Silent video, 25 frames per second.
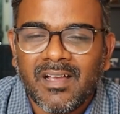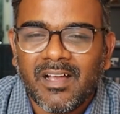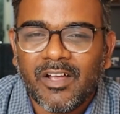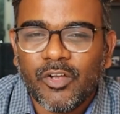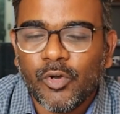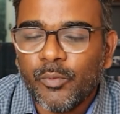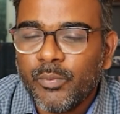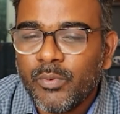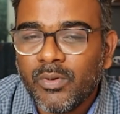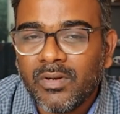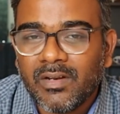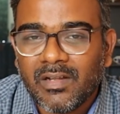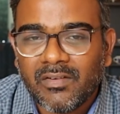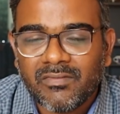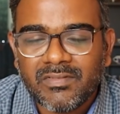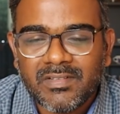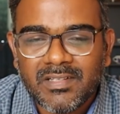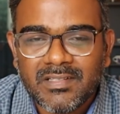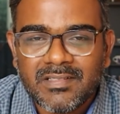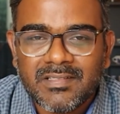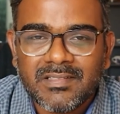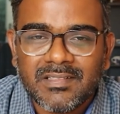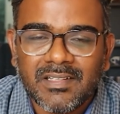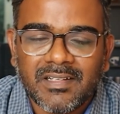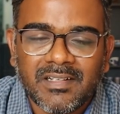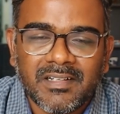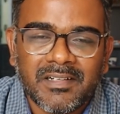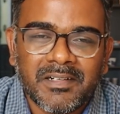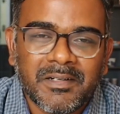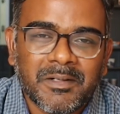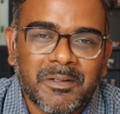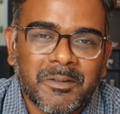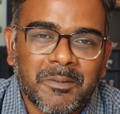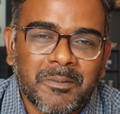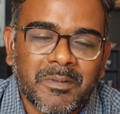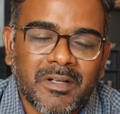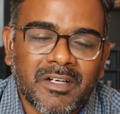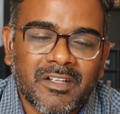I hope you love this.
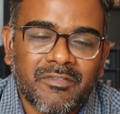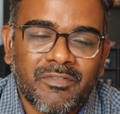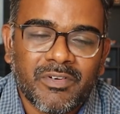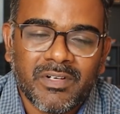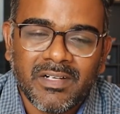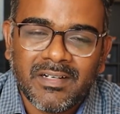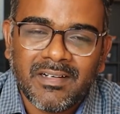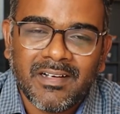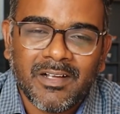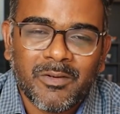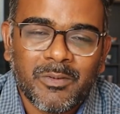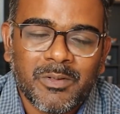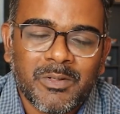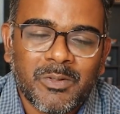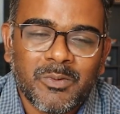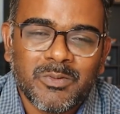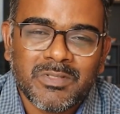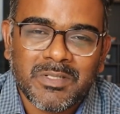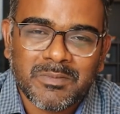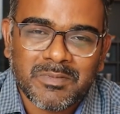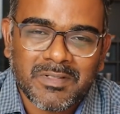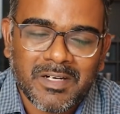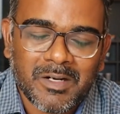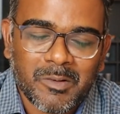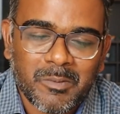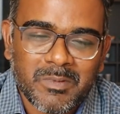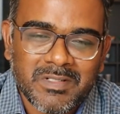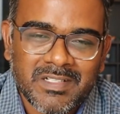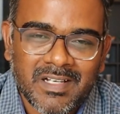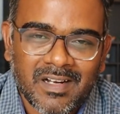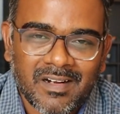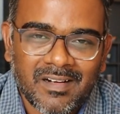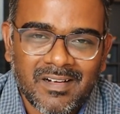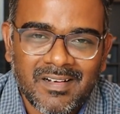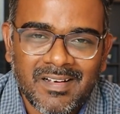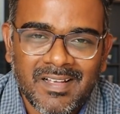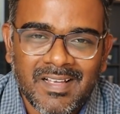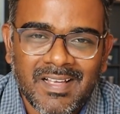And if you did love it, do subscribe to my
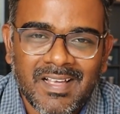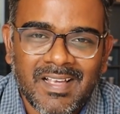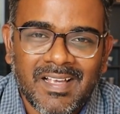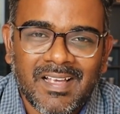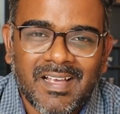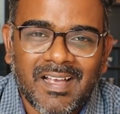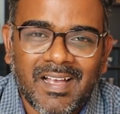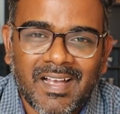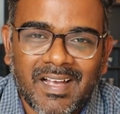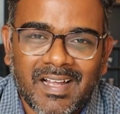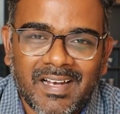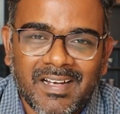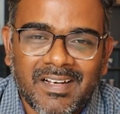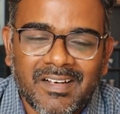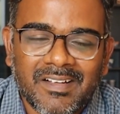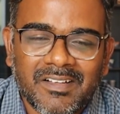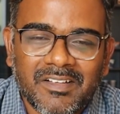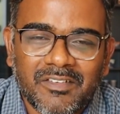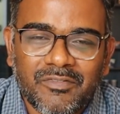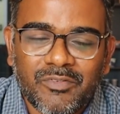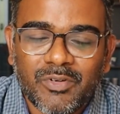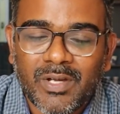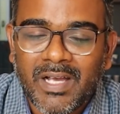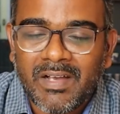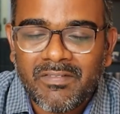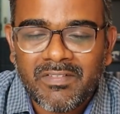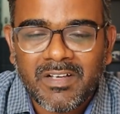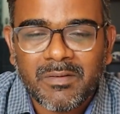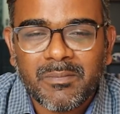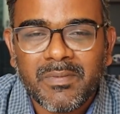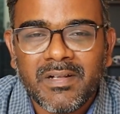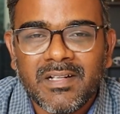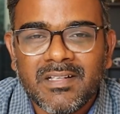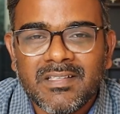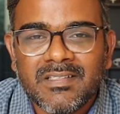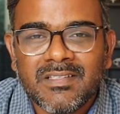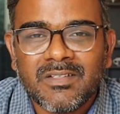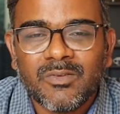channel. And if you have
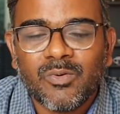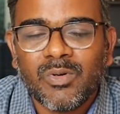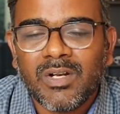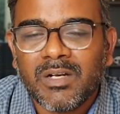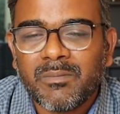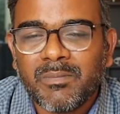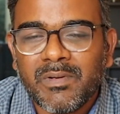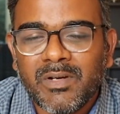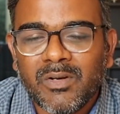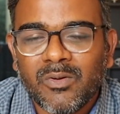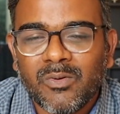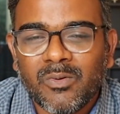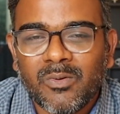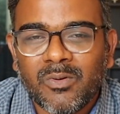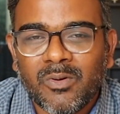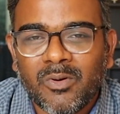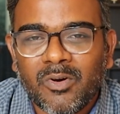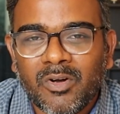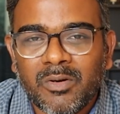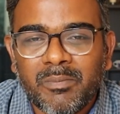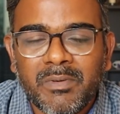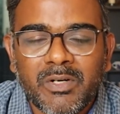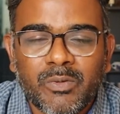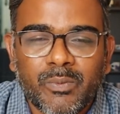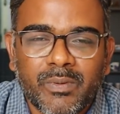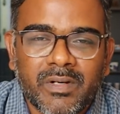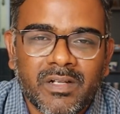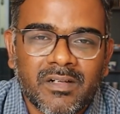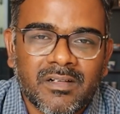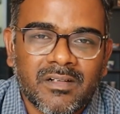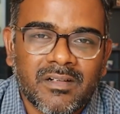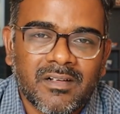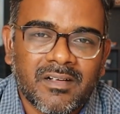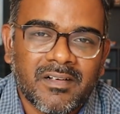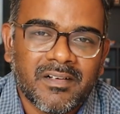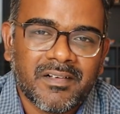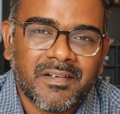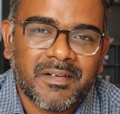comments, do let me know on my
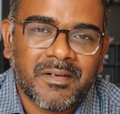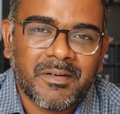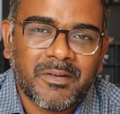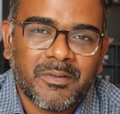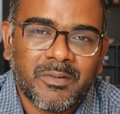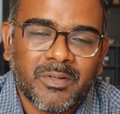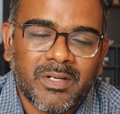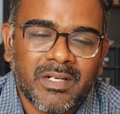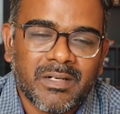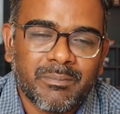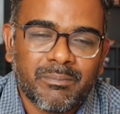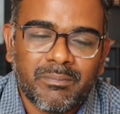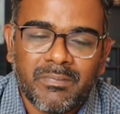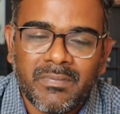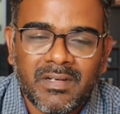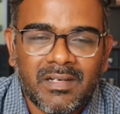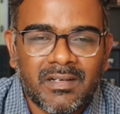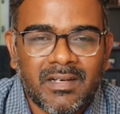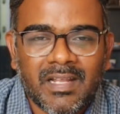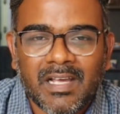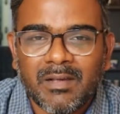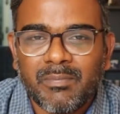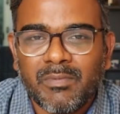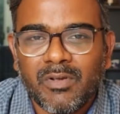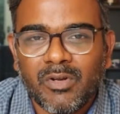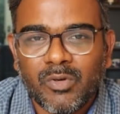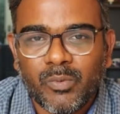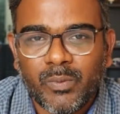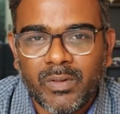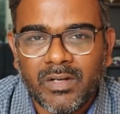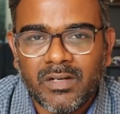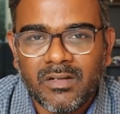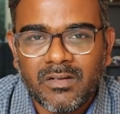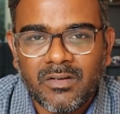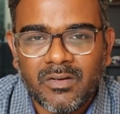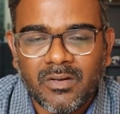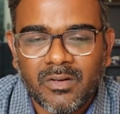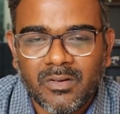Twitter. You can tag me on
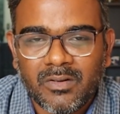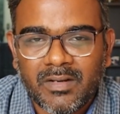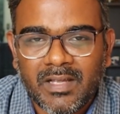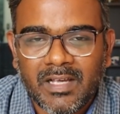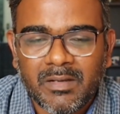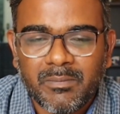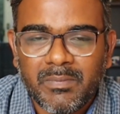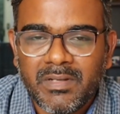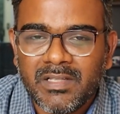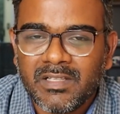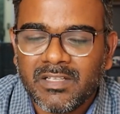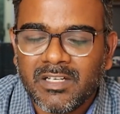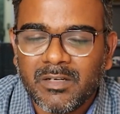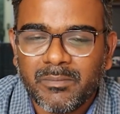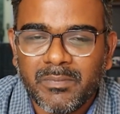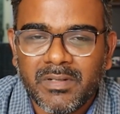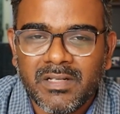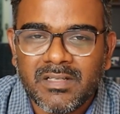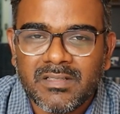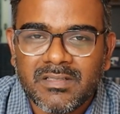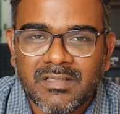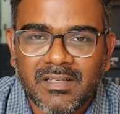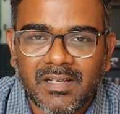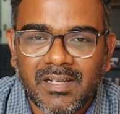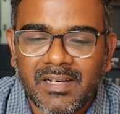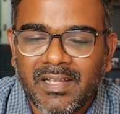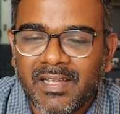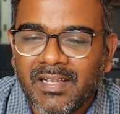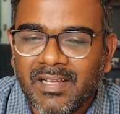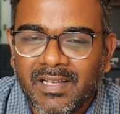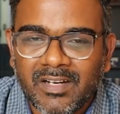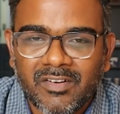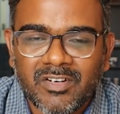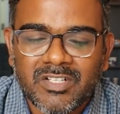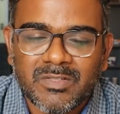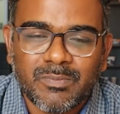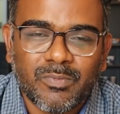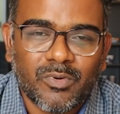Twitter or tag me in the comments and I
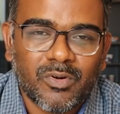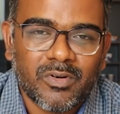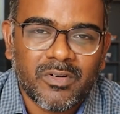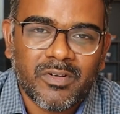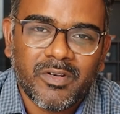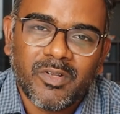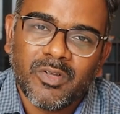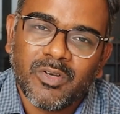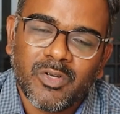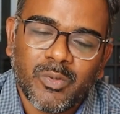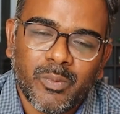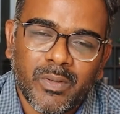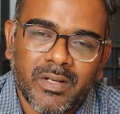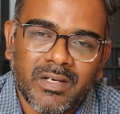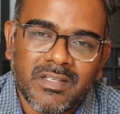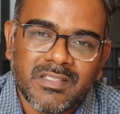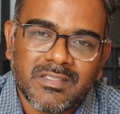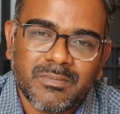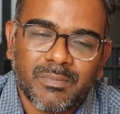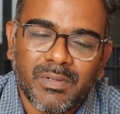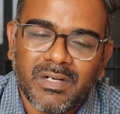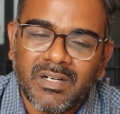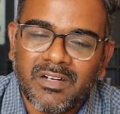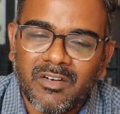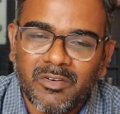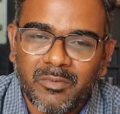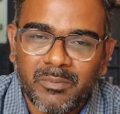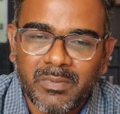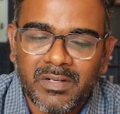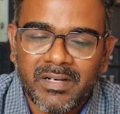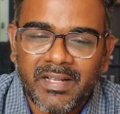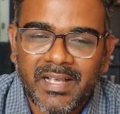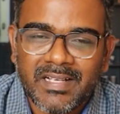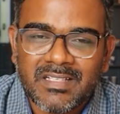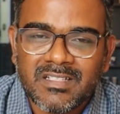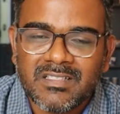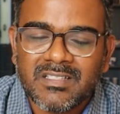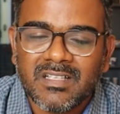can respond to your queries. But remember,
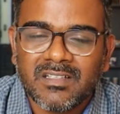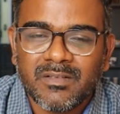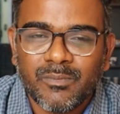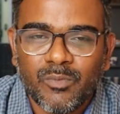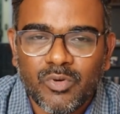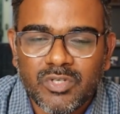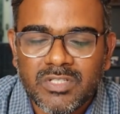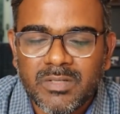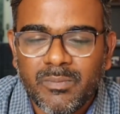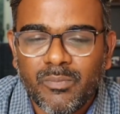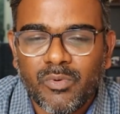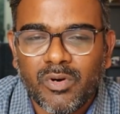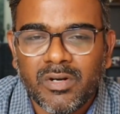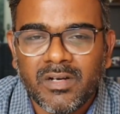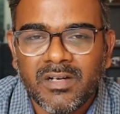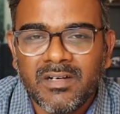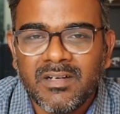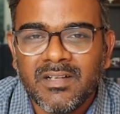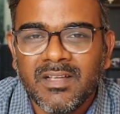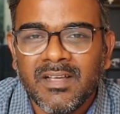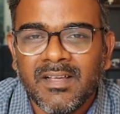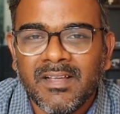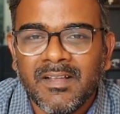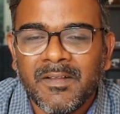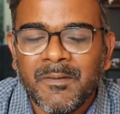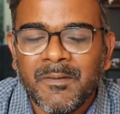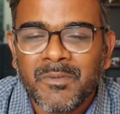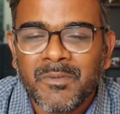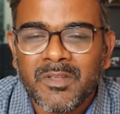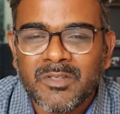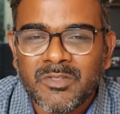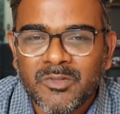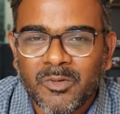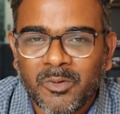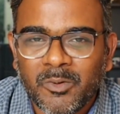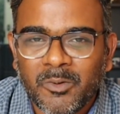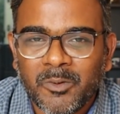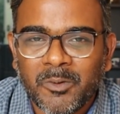exits are the most important.
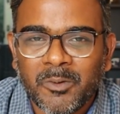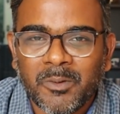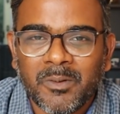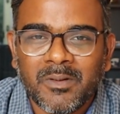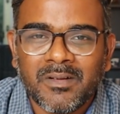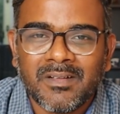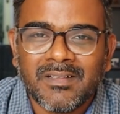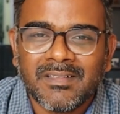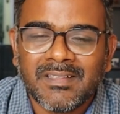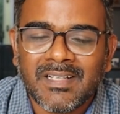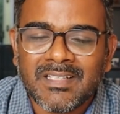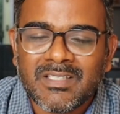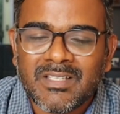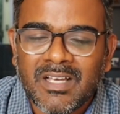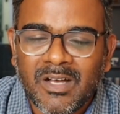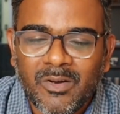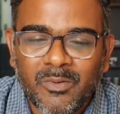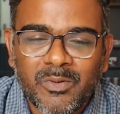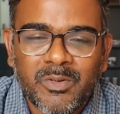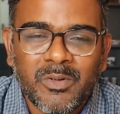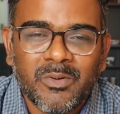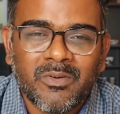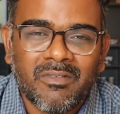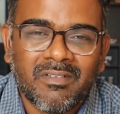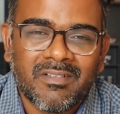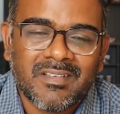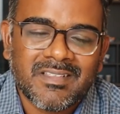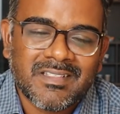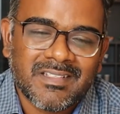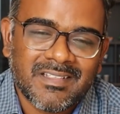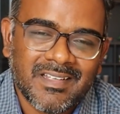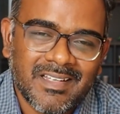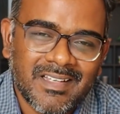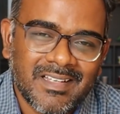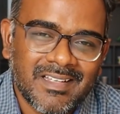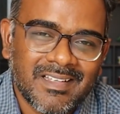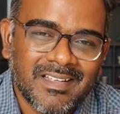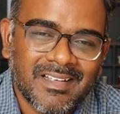So that's how you
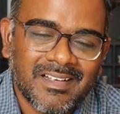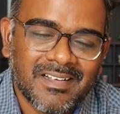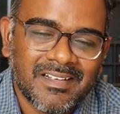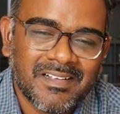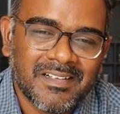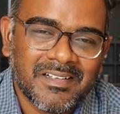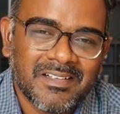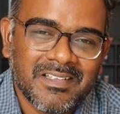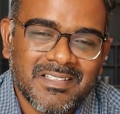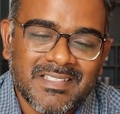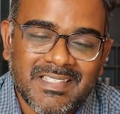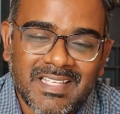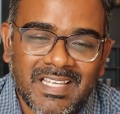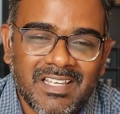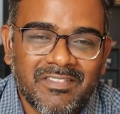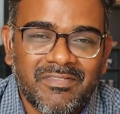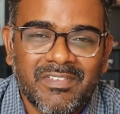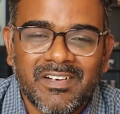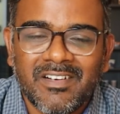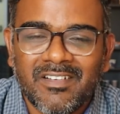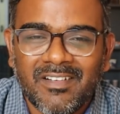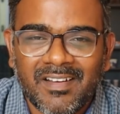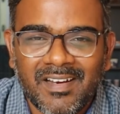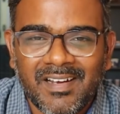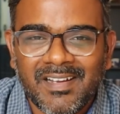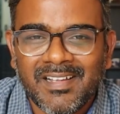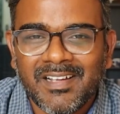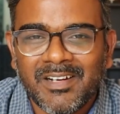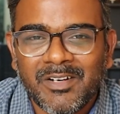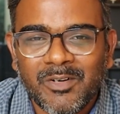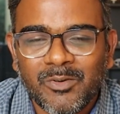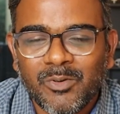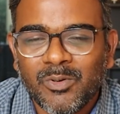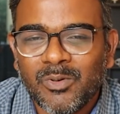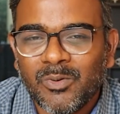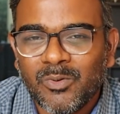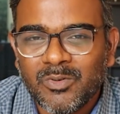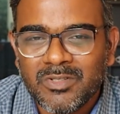stay safe in trading and
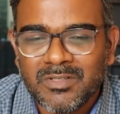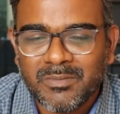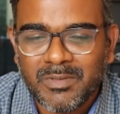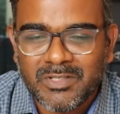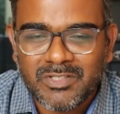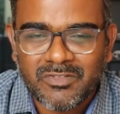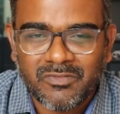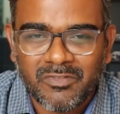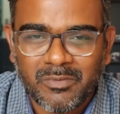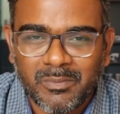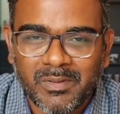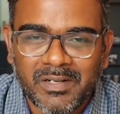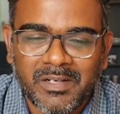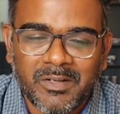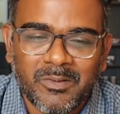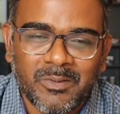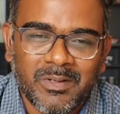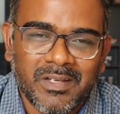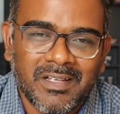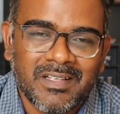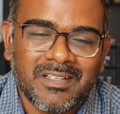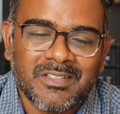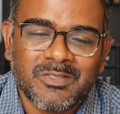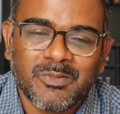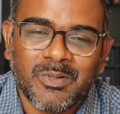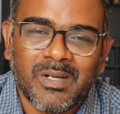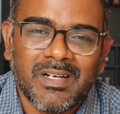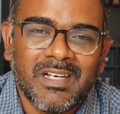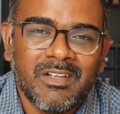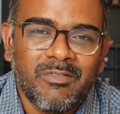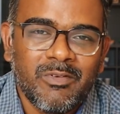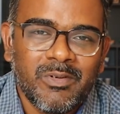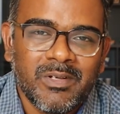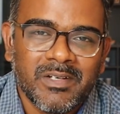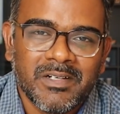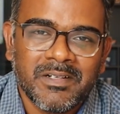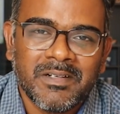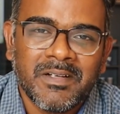you don't lose much of your money. Okay, so I'll
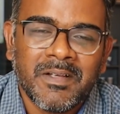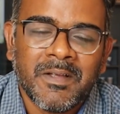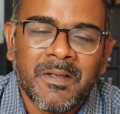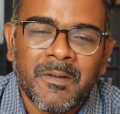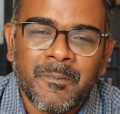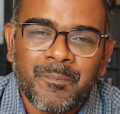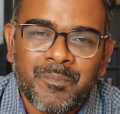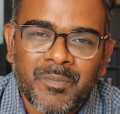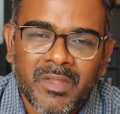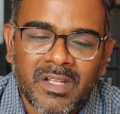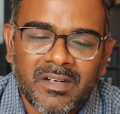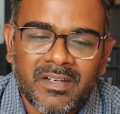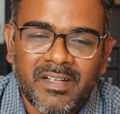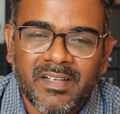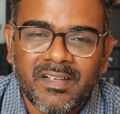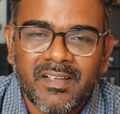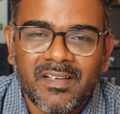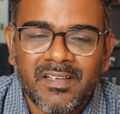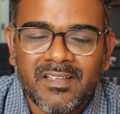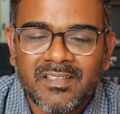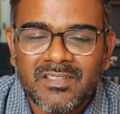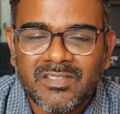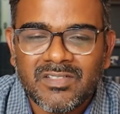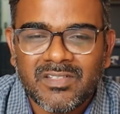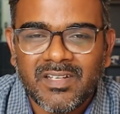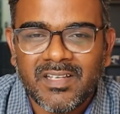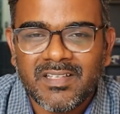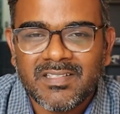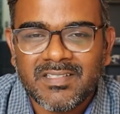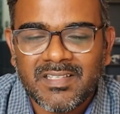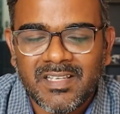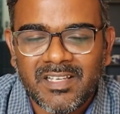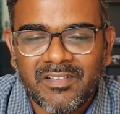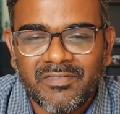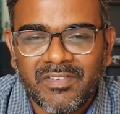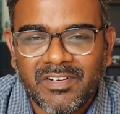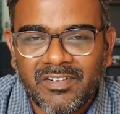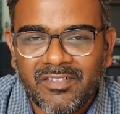leave you here. Take care, stay
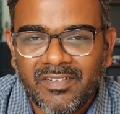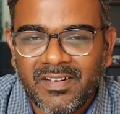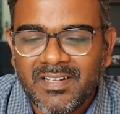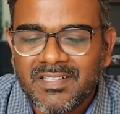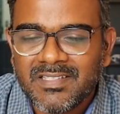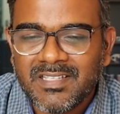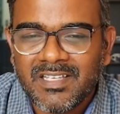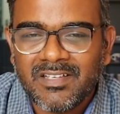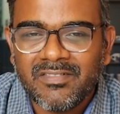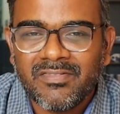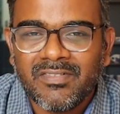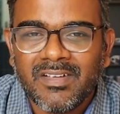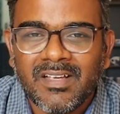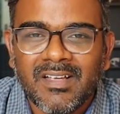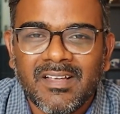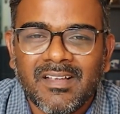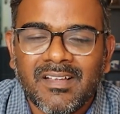safe and trade safe.